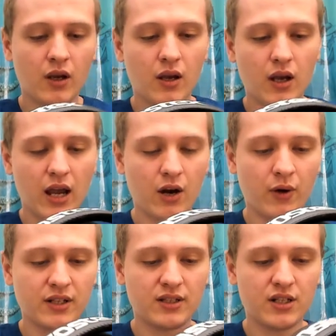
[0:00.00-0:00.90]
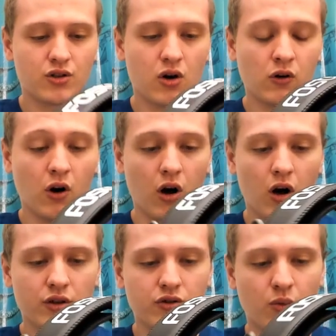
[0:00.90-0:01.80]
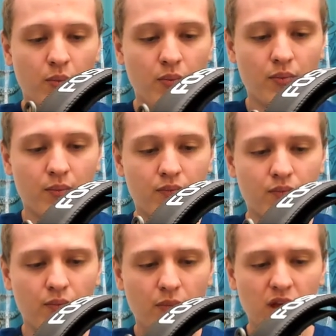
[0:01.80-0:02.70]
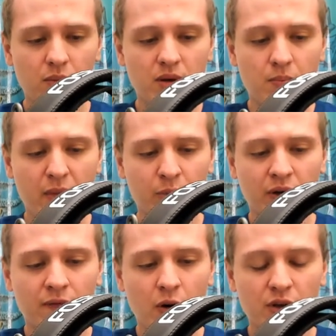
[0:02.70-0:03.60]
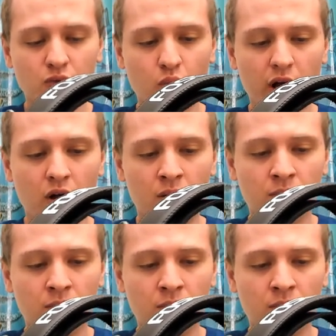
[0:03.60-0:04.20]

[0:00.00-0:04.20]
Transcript: Anyways, these are also maybe memory foam as well,